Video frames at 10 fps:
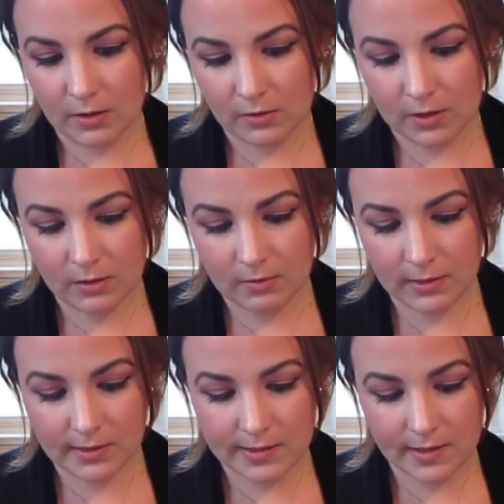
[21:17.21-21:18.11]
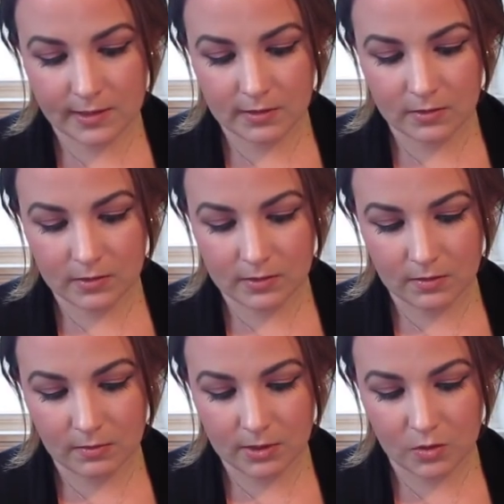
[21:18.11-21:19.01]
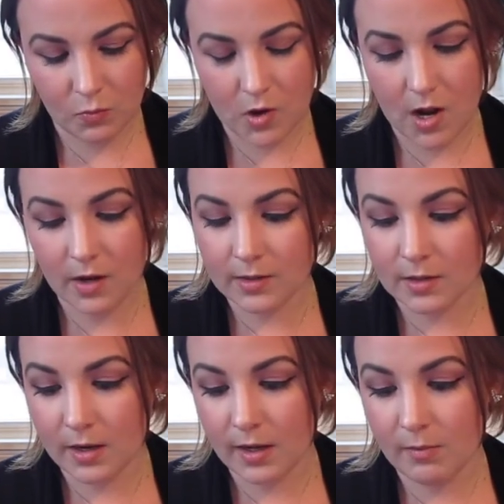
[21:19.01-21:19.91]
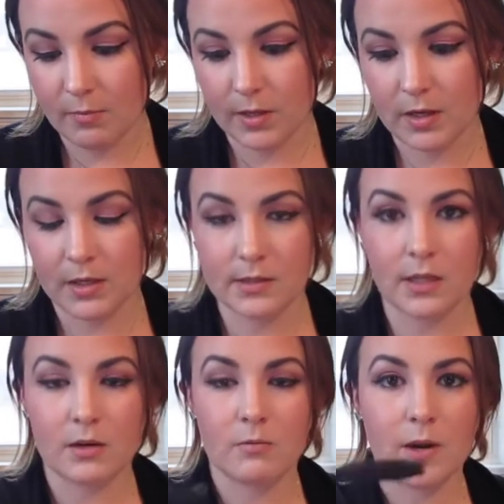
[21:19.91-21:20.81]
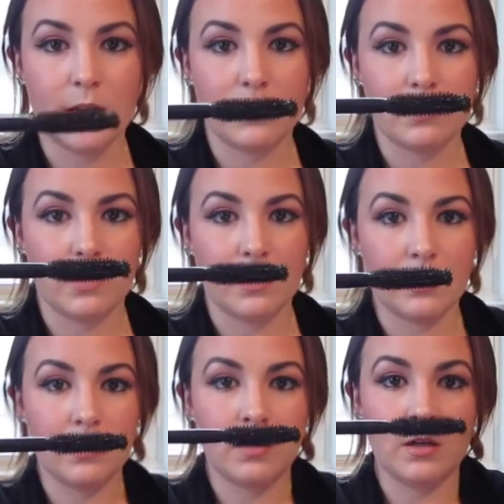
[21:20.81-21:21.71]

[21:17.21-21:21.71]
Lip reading: you can't really see because there's a bunch of product on it, but it's like a regular